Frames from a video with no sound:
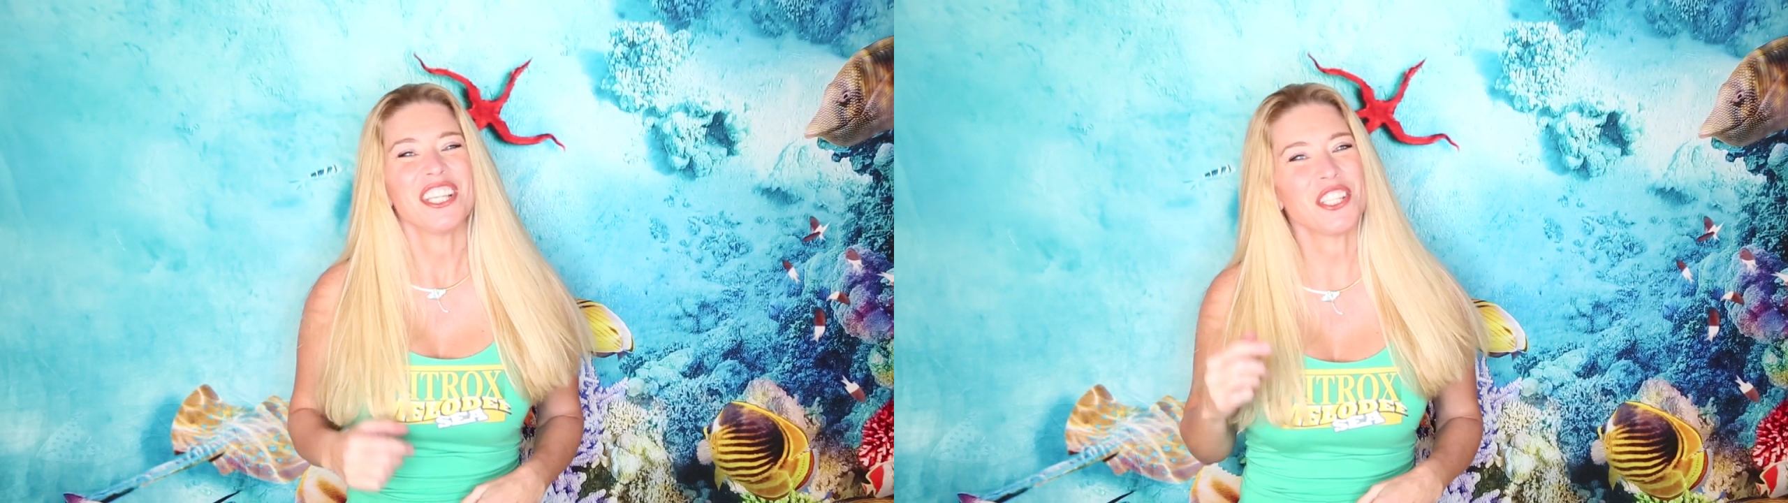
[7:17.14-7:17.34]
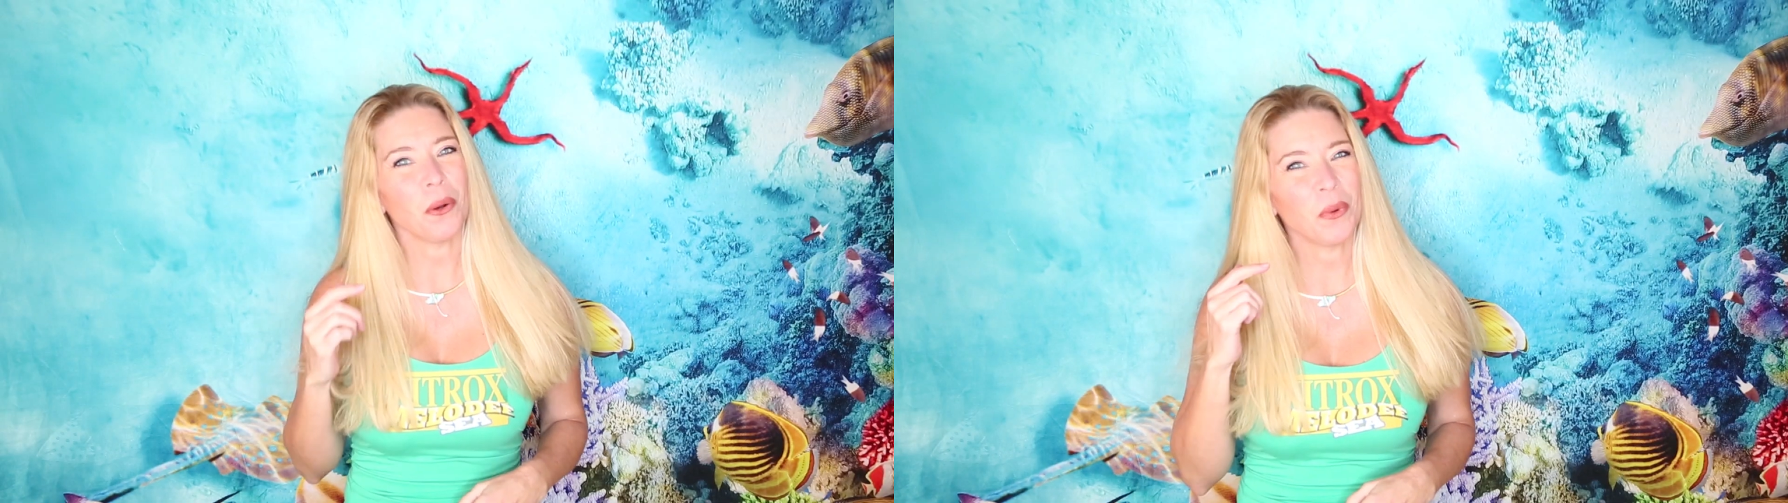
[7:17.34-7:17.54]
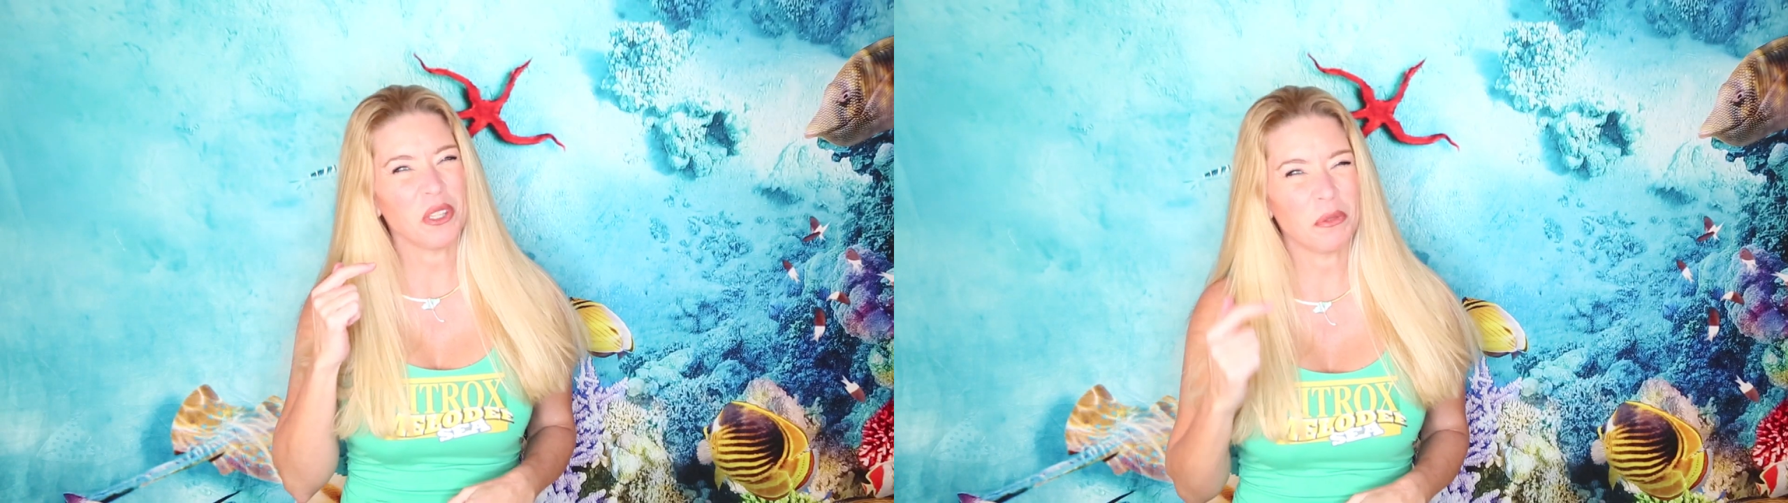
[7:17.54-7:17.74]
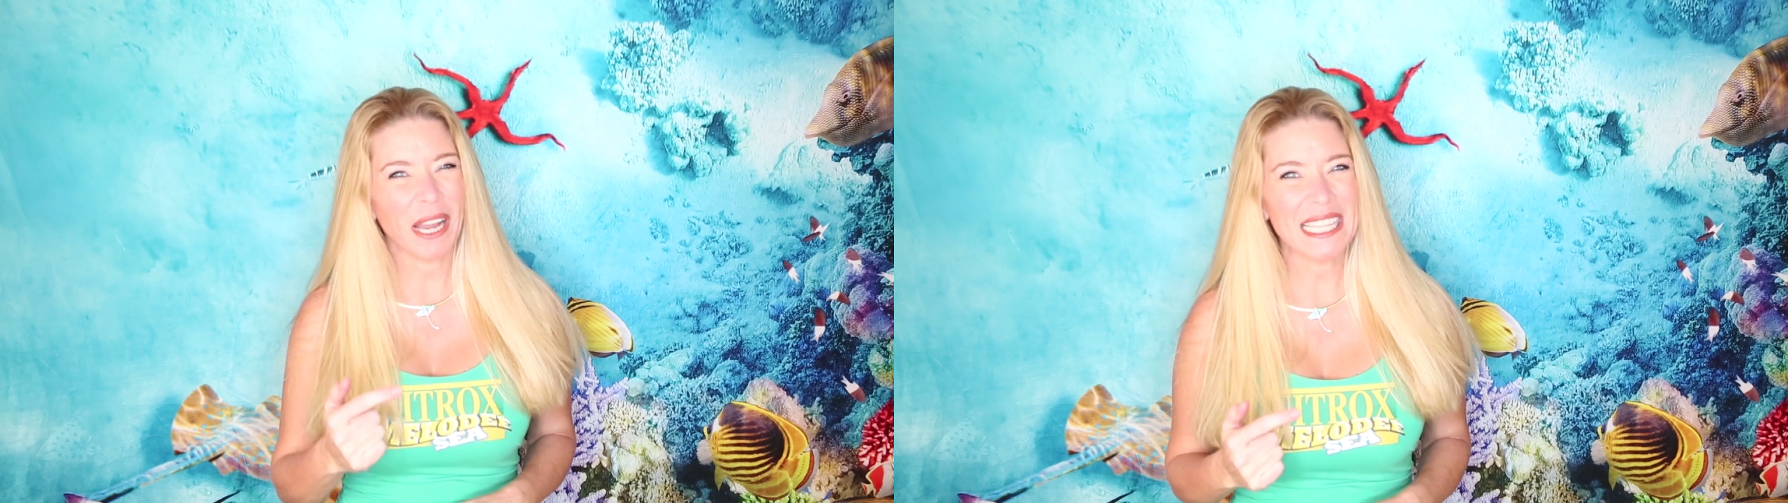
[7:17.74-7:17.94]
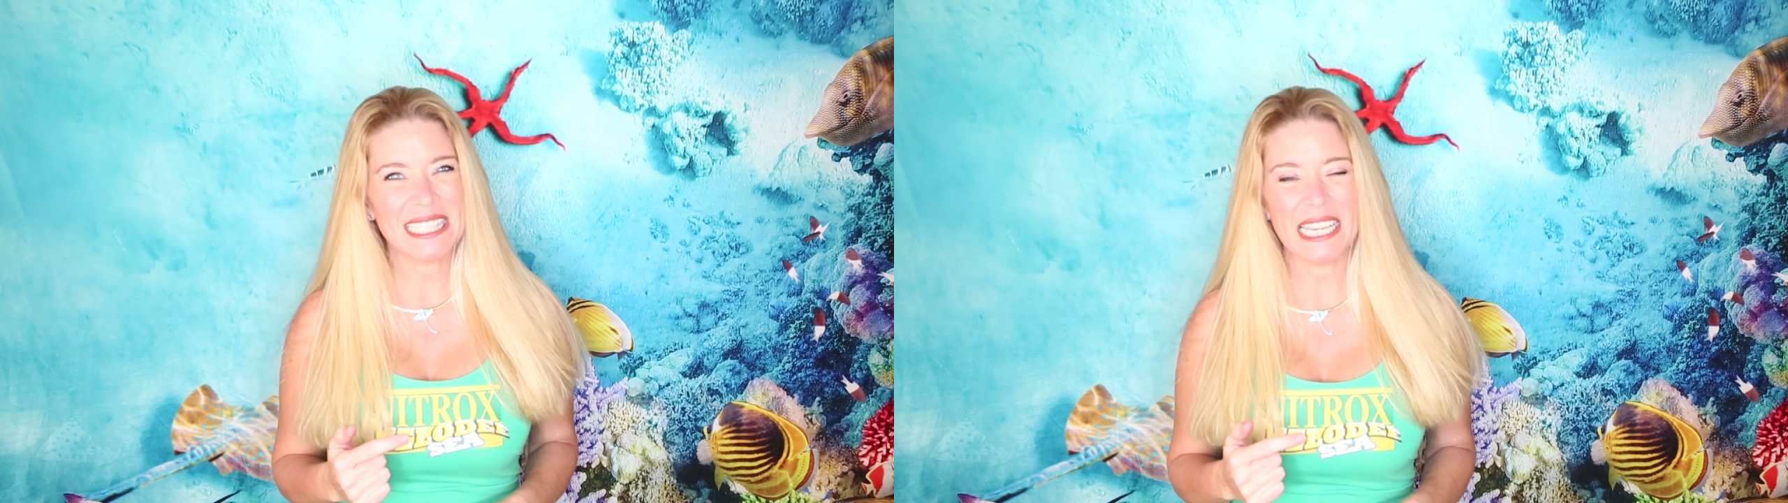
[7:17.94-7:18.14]
So when
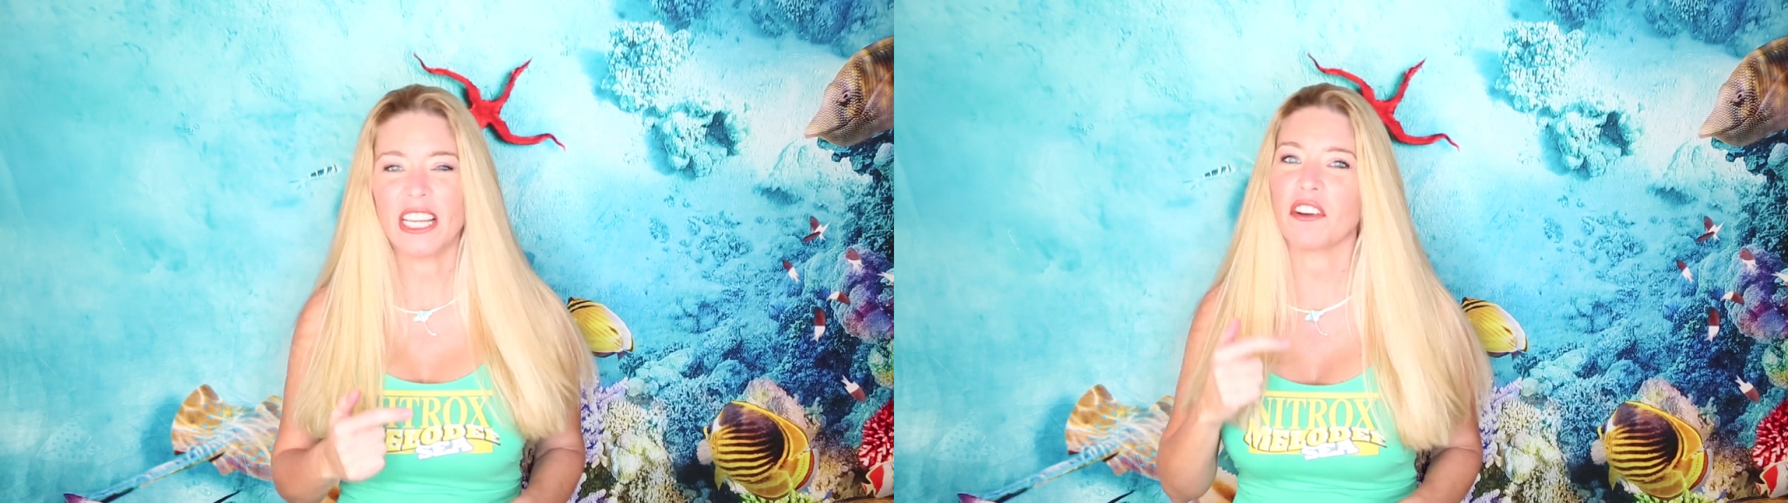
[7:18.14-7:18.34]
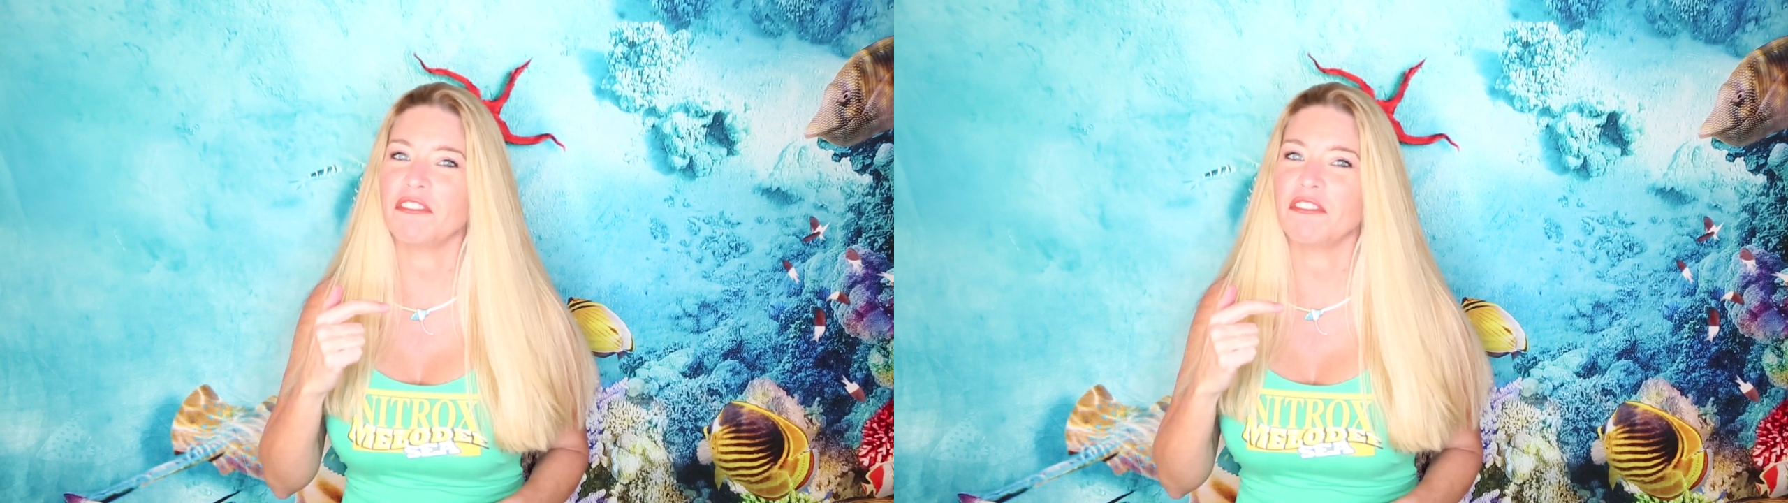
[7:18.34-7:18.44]
renting